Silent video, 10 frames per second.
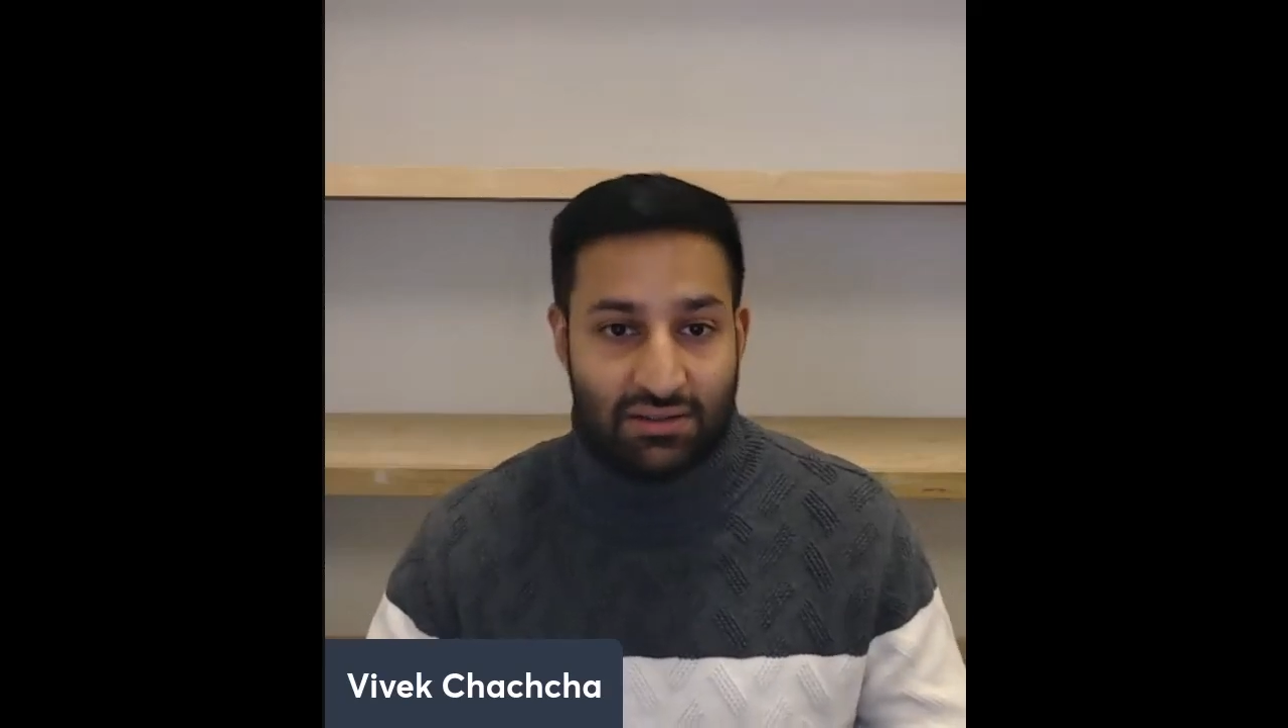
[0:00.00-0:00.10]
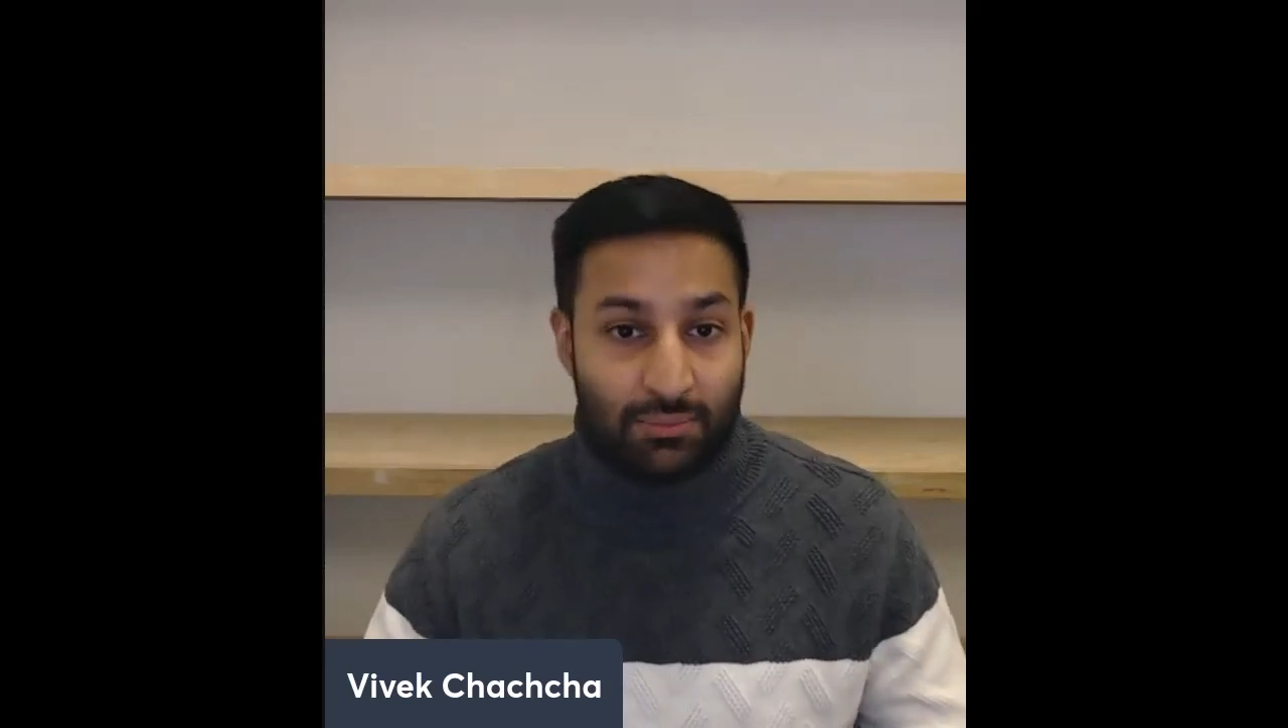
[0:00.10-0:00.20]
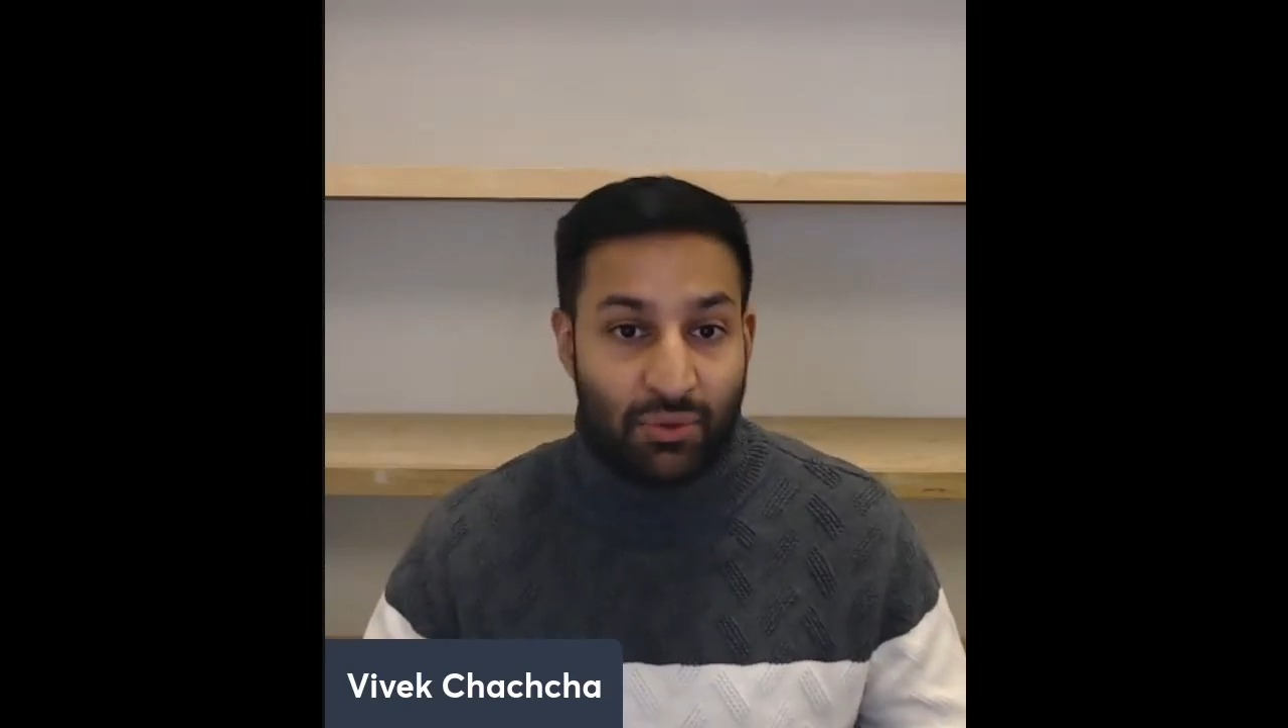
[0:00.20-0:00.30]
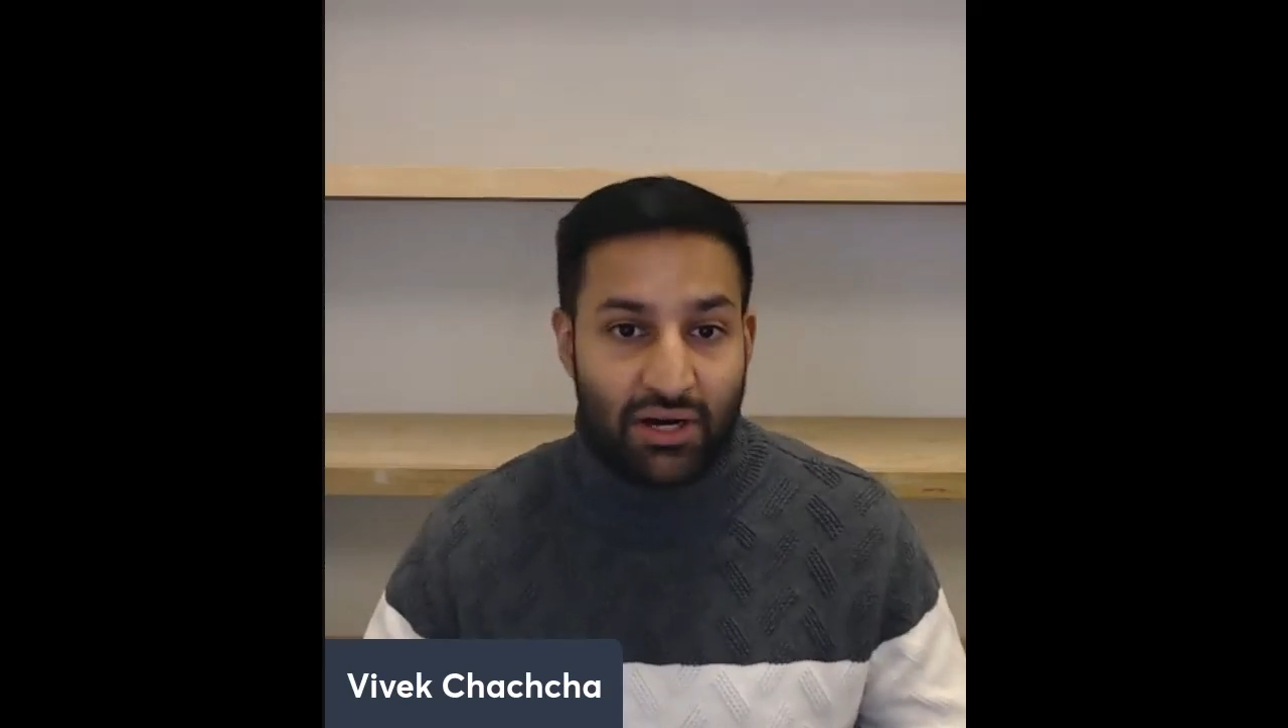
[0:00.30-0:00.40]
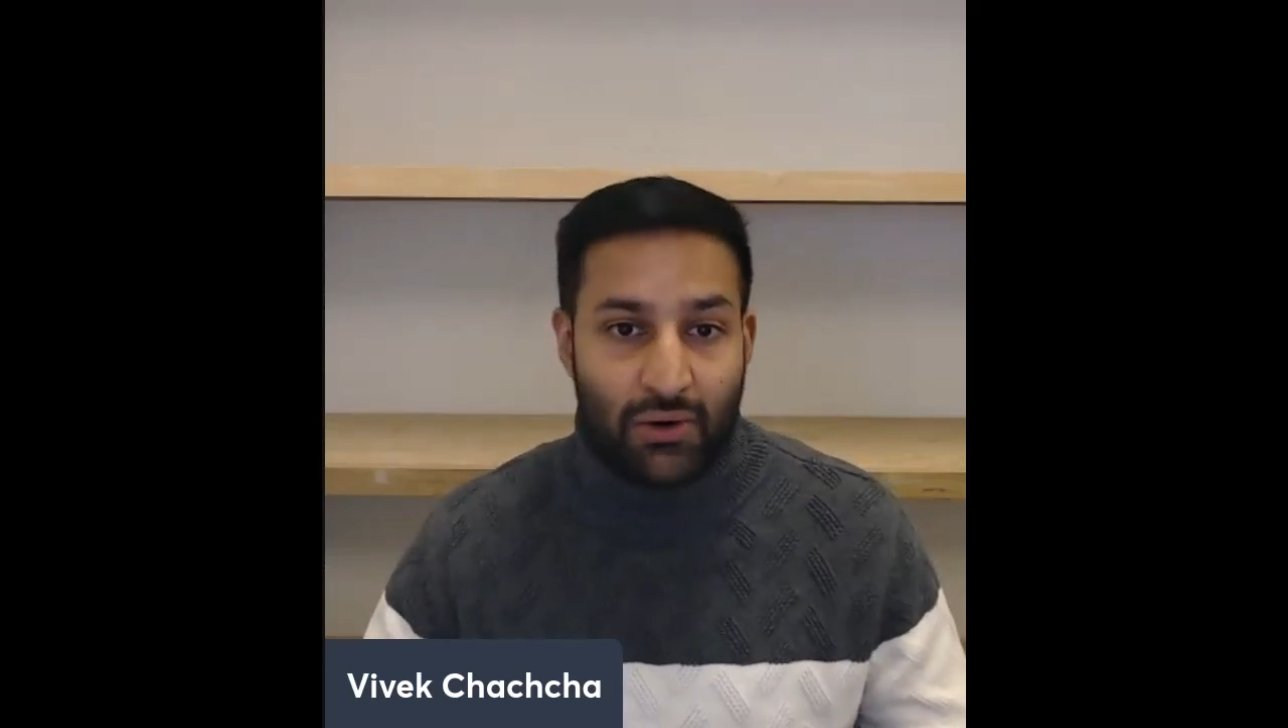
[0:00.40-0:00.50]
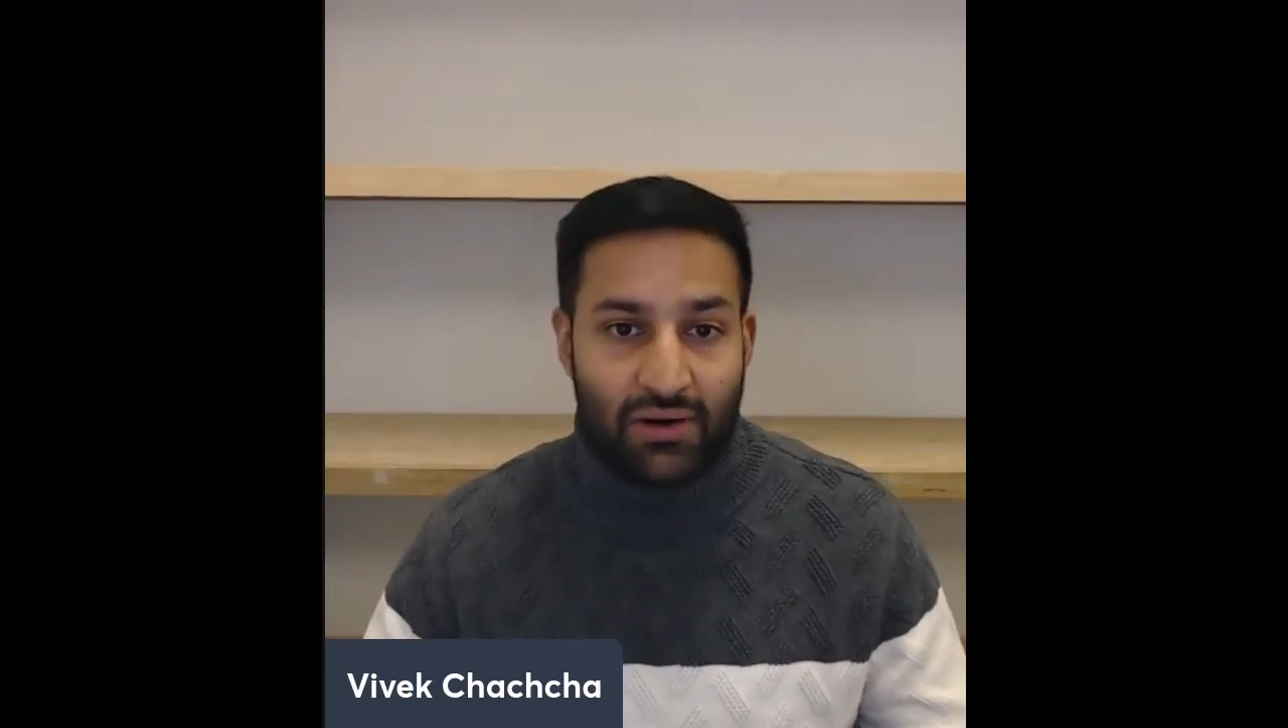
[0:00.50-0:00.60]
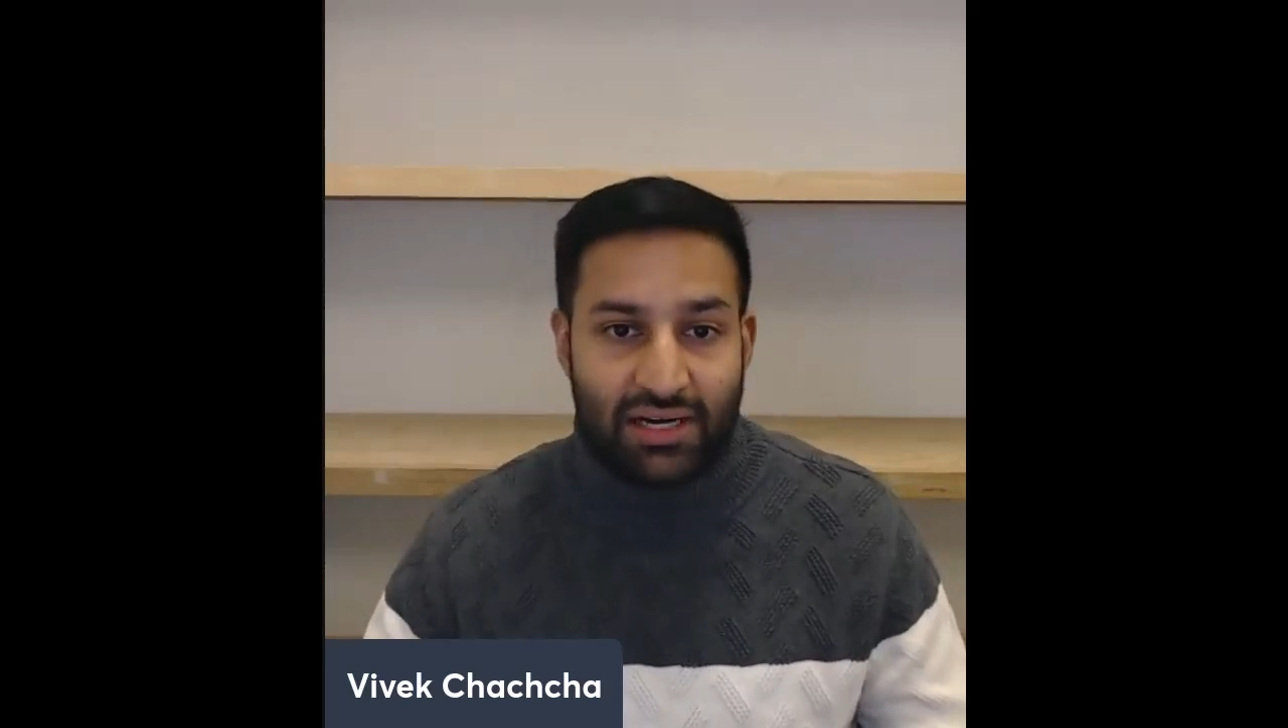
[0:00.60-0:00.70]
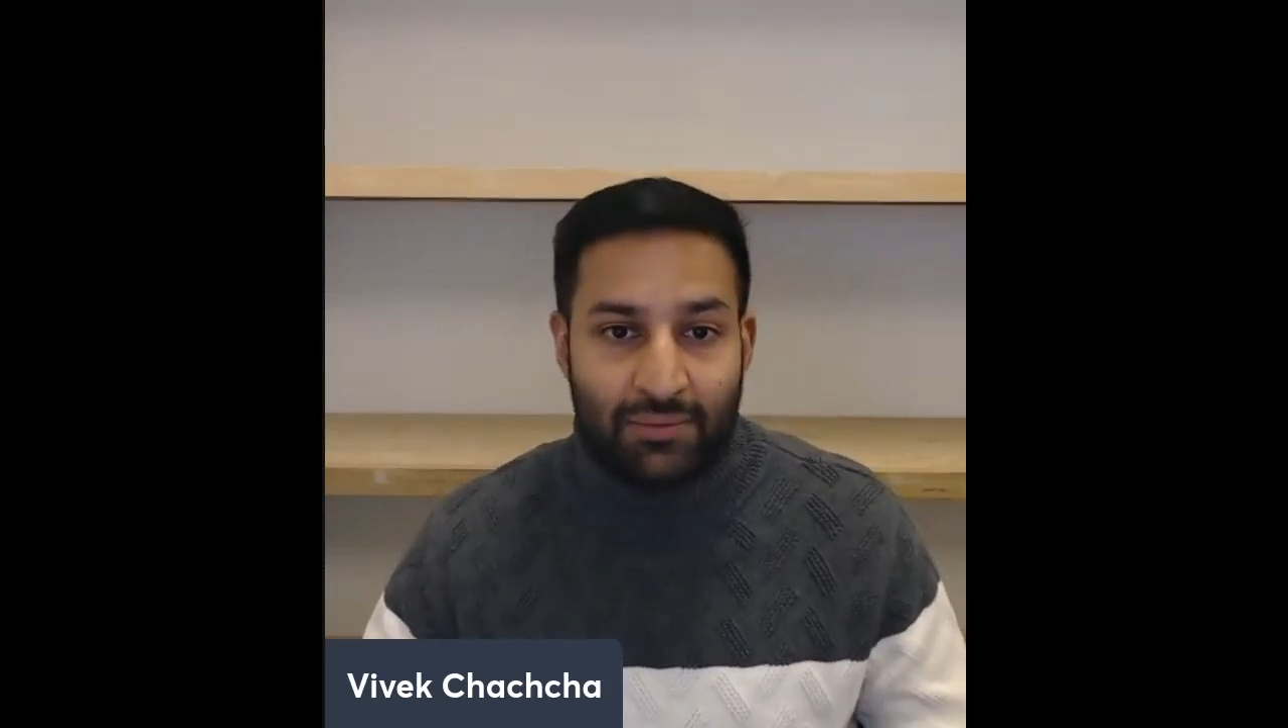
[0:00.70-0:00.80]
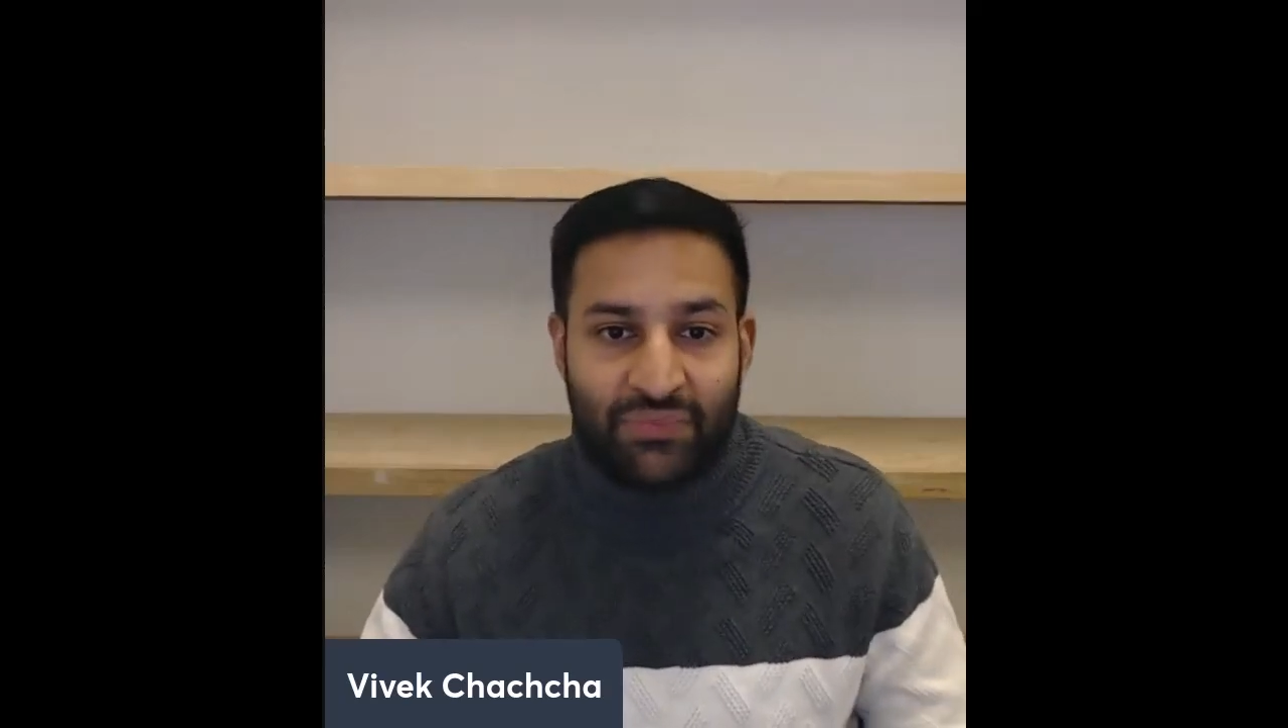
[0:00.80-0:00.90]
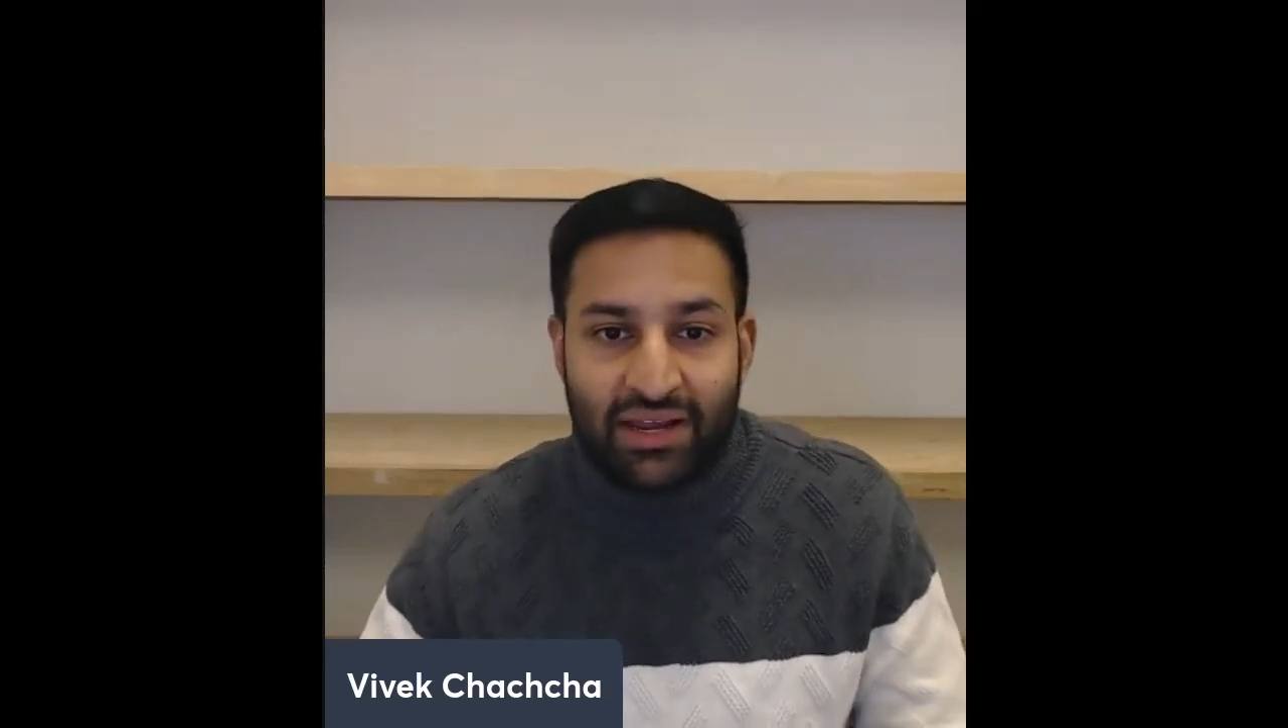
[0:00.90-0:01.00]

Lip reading: the priority.